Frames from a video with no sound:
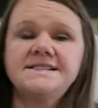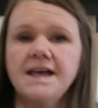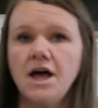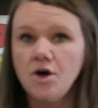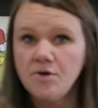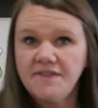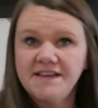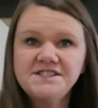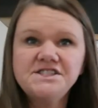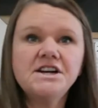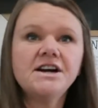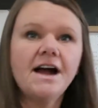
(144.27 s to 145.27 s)
So
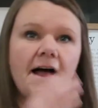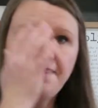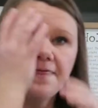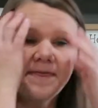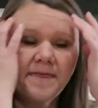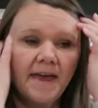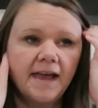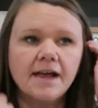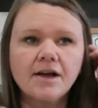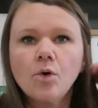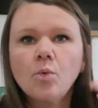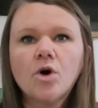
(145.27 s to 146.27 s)
this year I
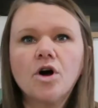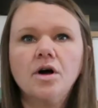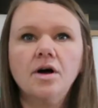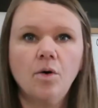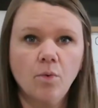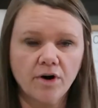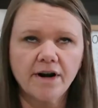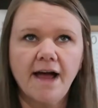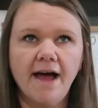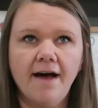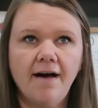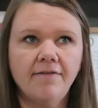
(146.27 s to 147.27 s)
think we're gonna
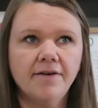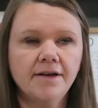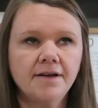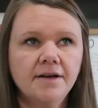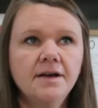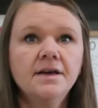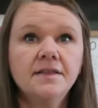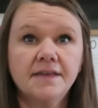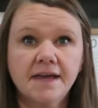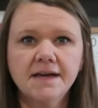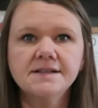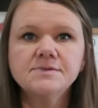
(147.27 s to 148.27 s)
have,
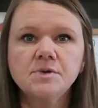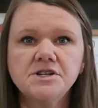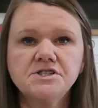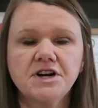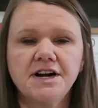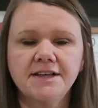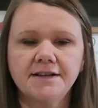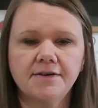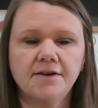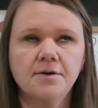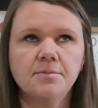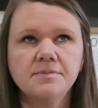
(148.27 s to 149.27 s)
the kids want a tree in
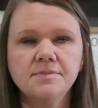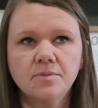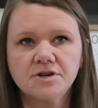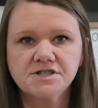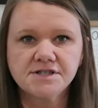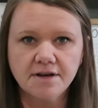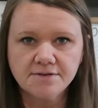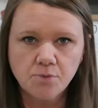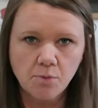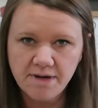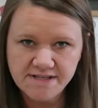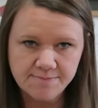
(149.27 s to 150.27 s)
their room, which those
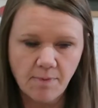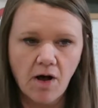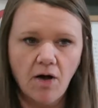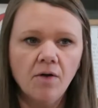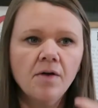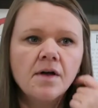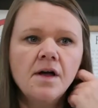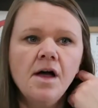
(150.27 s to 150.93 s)
will be small.